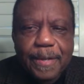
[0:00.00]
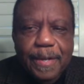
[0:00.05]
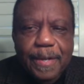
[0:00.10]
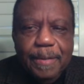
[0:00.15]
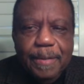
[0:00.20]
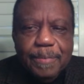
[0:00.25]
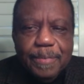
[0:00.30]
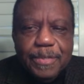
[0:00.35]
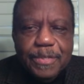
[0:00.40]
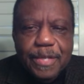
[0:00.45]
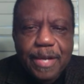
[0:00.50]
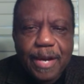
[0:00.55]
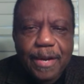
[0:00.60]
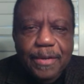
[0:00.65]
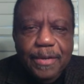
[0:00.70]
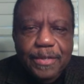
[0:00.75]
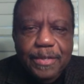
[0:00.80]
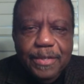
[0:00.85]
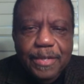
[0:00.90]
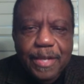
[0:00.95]
I'm
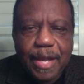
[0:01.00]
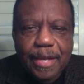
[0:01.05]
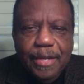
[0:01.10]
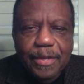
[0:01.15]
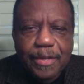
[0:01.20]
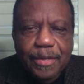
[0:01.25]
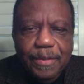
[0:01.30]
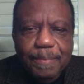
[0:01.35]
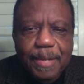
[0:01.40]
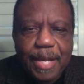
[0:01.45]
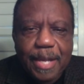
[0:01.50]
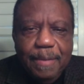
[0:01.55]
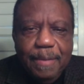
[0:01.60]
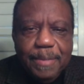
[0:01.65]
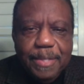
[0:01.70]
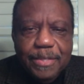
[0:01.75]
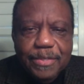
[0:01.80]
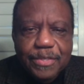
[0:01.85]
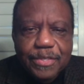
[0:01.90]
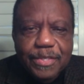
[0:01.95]
sorry, you're not going to be
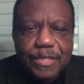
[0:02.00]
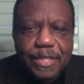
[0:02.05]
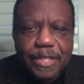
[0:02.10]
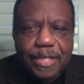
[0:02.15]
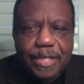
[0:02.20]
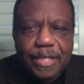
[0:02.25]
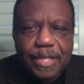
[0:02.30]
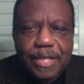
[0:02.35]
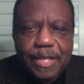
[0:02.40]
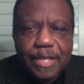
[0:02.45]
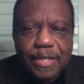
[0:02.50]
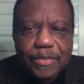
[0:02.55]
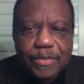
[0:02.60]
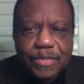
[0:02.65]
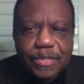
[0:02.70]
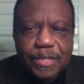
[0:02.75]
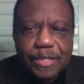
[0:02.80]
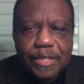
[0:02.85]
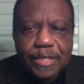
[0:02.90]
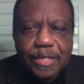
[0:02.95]
able to see
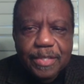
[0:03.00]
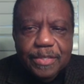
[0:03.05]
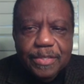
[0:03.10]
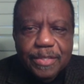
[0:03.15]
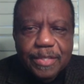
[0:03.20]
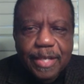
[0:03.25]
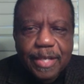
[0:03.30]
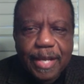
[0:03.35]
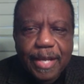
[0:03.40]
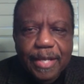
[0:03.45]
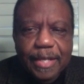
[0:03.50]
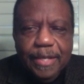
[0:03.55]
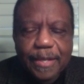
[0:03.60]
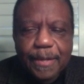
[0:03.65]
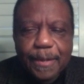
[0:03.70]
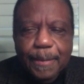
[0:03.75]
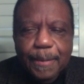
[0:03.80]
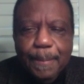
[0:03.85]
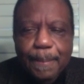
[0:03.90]
this, it looks like.